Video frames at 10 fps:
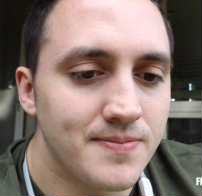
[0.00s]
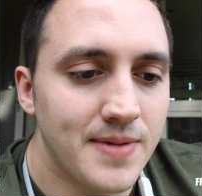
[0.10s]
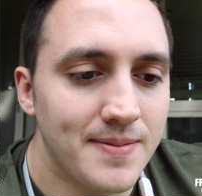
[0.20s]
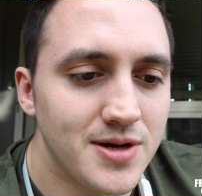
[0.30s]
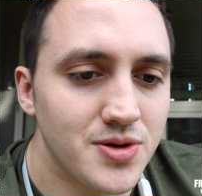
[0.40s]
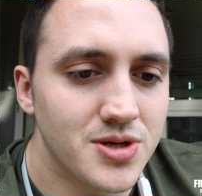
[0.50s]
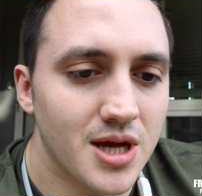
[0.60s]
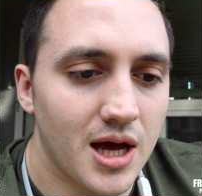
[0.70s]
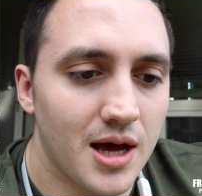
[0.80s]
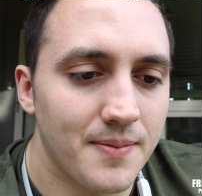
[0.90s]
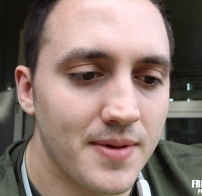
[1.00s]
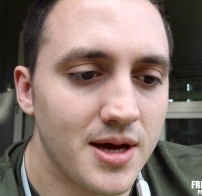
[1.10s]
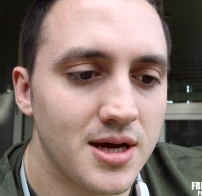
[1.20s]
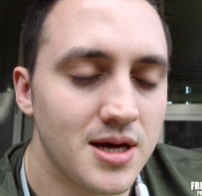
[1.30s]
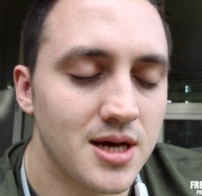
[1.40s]
maybe do some
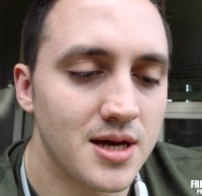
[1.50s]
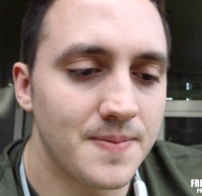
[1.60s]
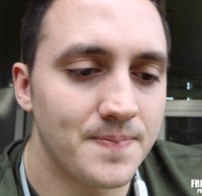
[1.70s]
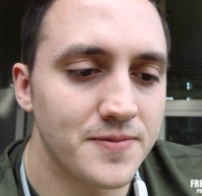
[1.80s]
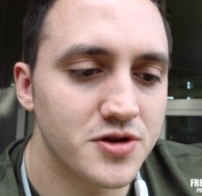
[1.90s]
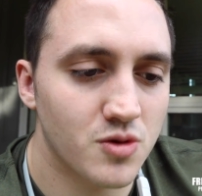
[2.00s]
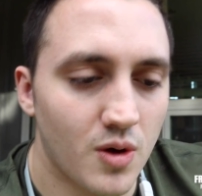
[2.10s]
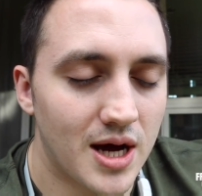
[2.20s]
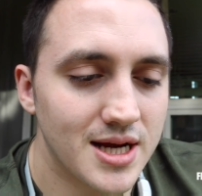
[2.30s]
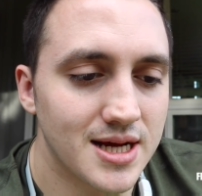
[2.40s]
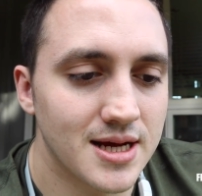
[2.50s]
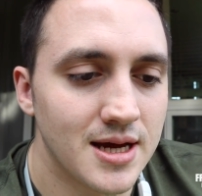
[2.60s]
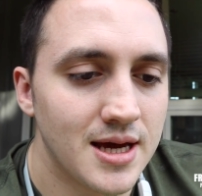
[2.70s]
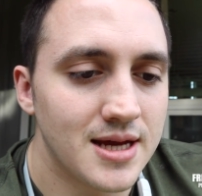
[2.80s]
squatting.